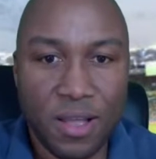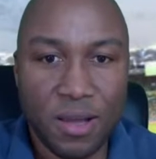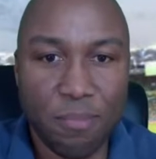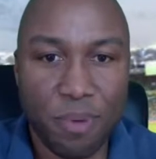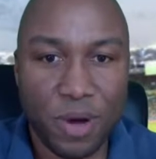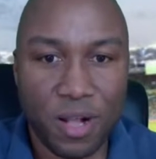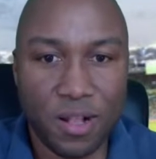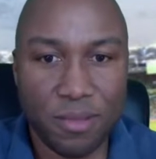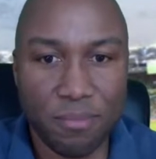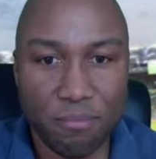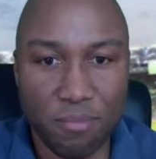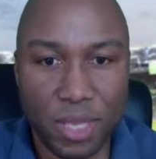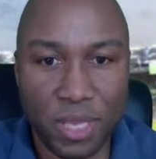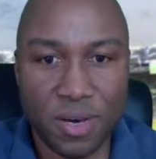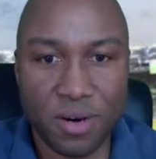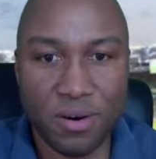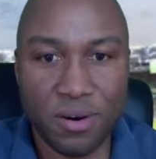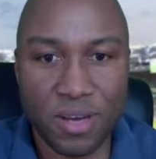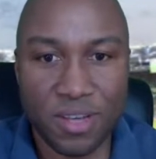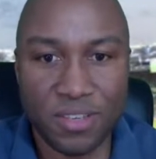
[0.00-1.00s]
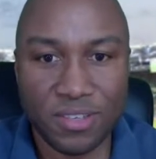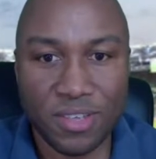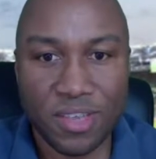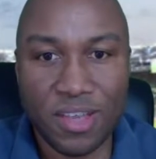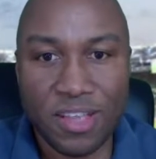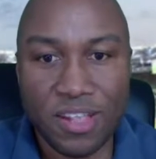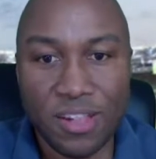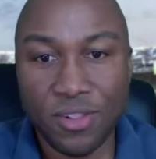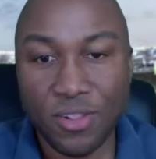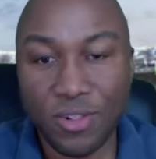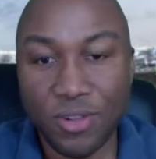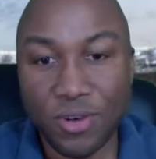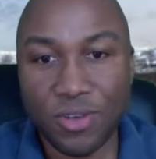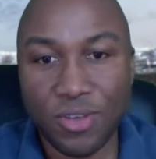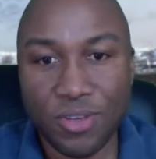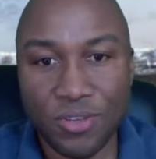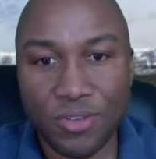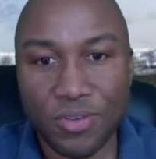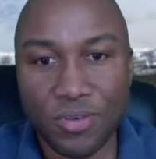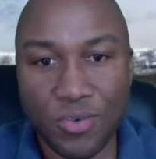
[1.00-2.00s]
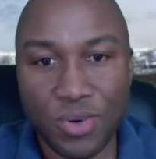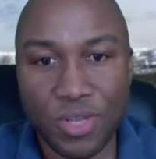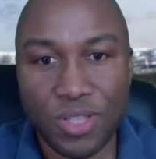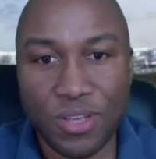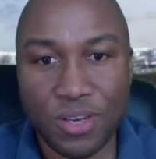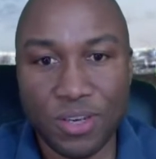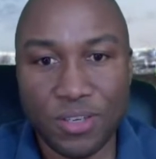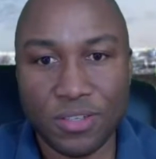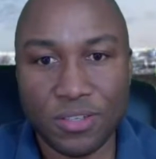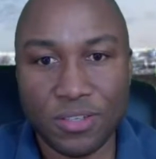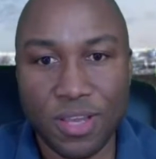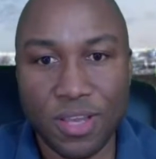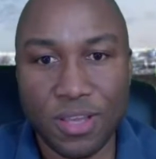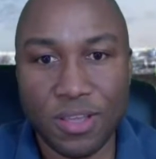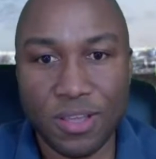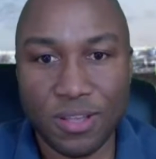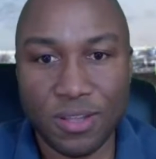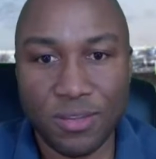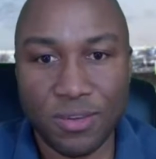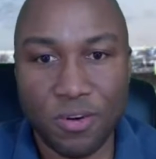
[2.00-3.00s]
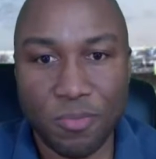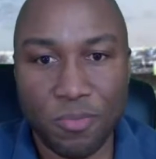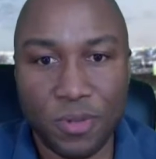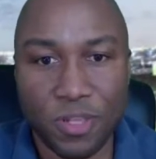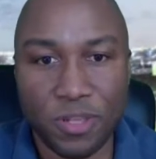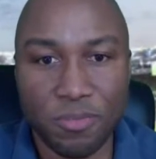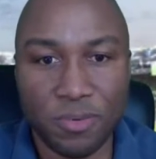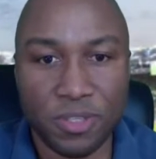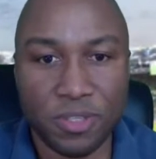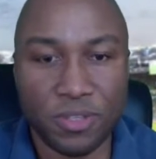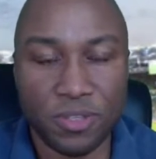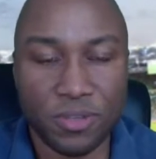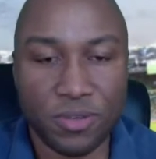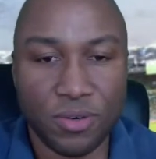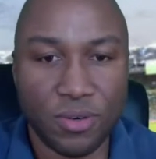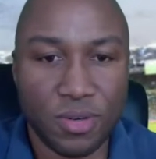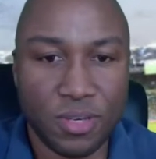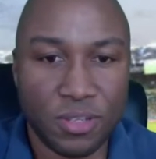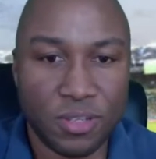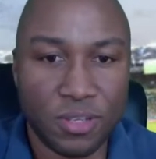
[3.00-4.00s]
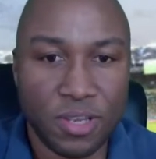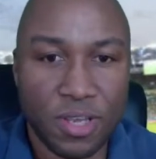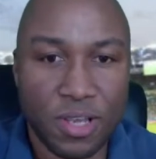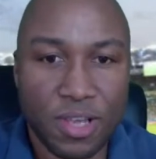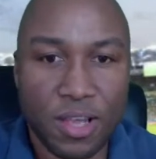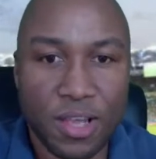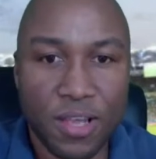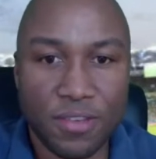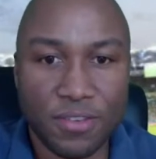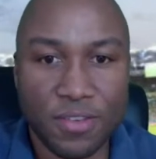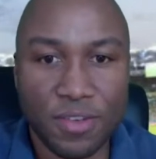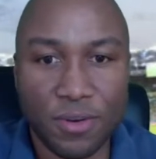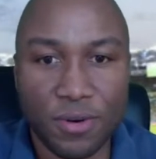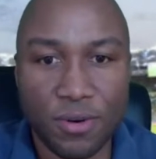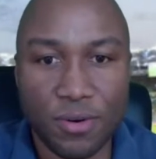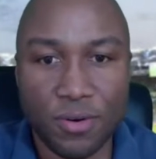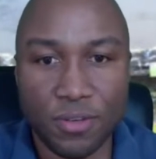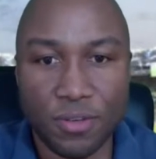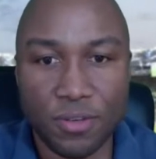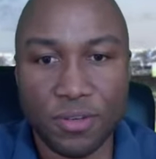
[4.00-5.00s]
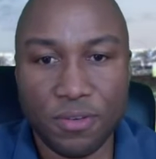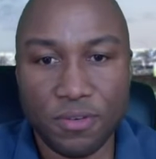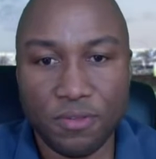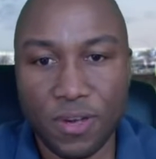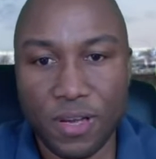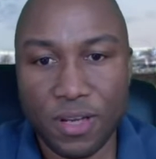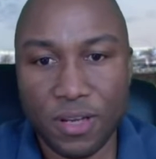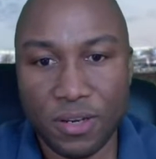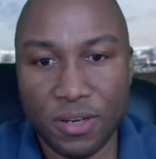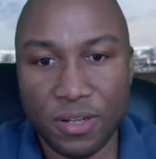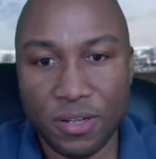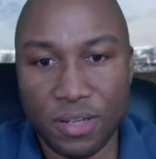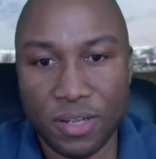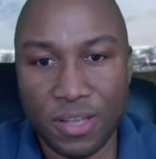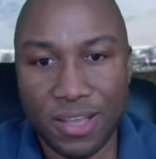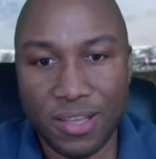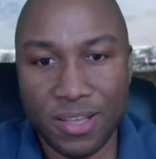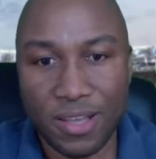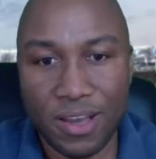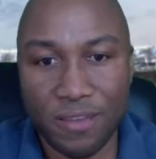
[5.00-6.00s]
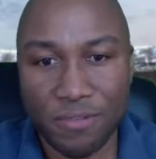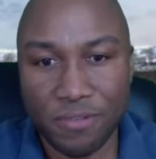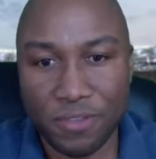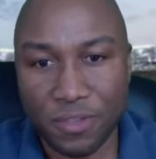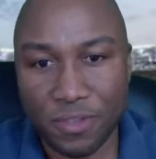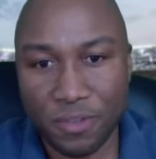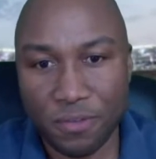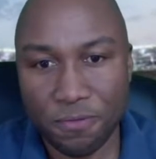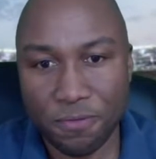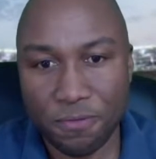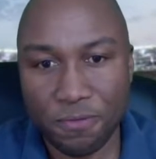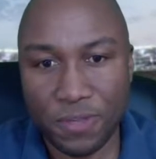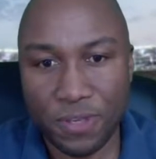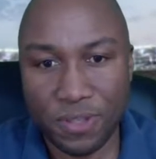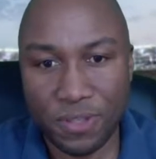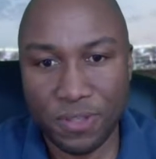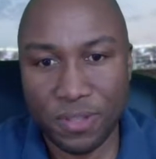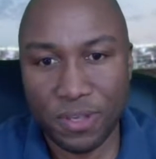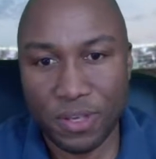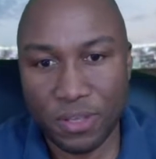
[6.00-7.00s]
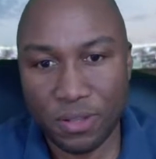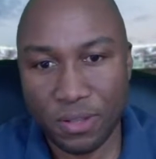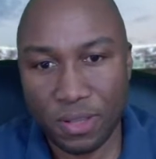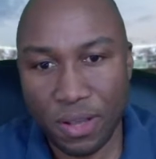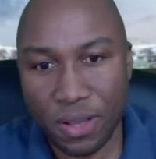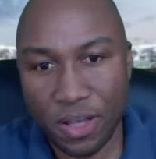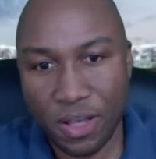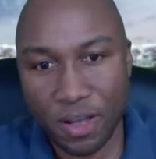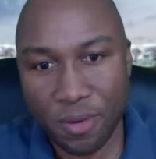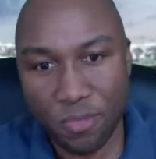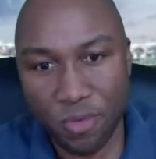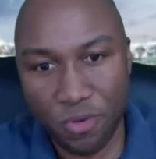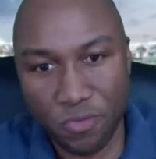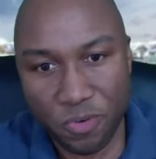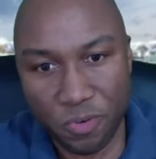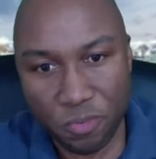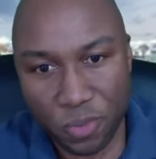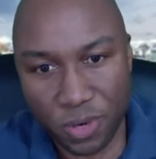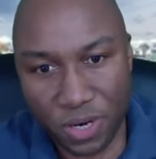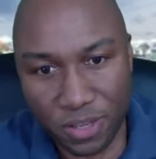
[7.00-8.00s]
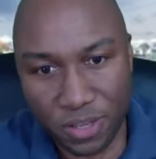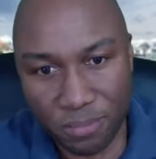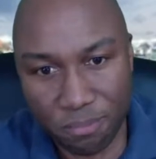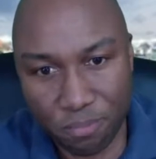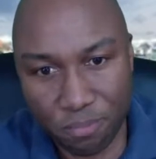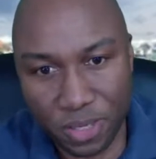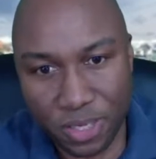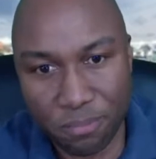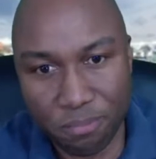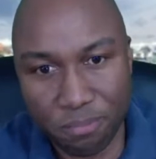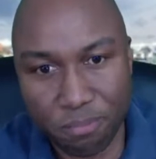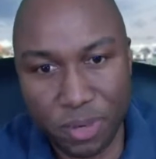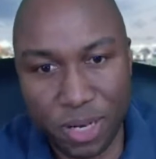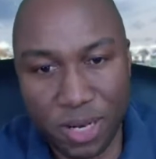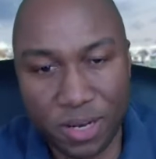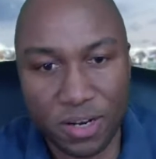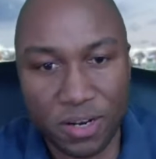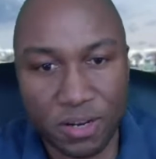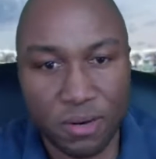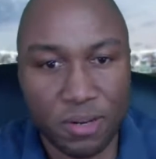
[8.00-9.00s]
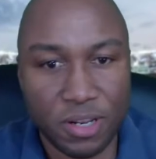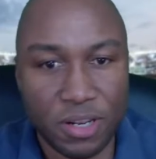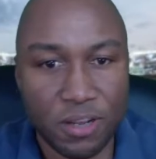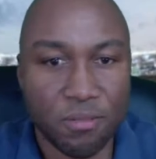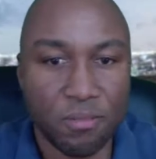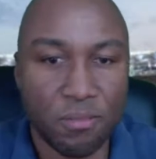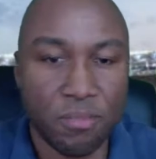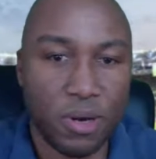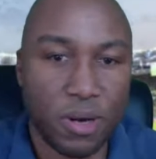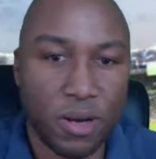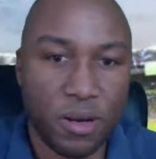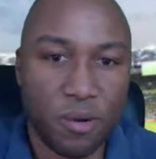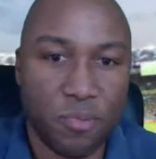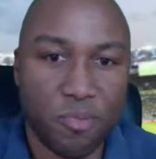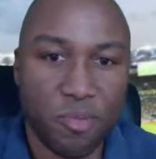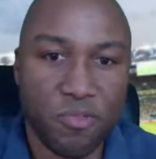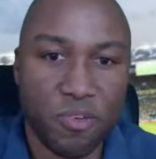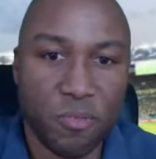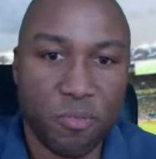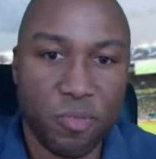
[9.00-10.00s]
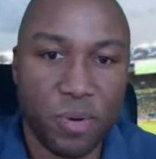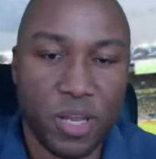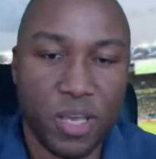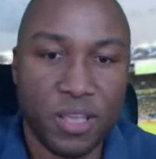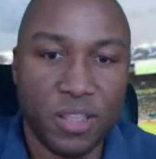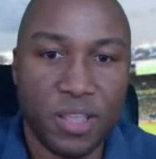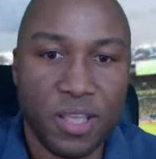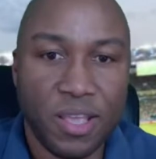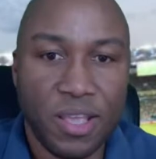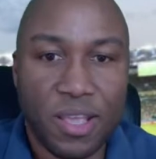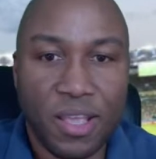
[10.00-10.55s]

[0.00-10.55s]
Palmeiras looking to win their second Copa Libertadores as they go into the final after defeating River Plate, big bad River Plate.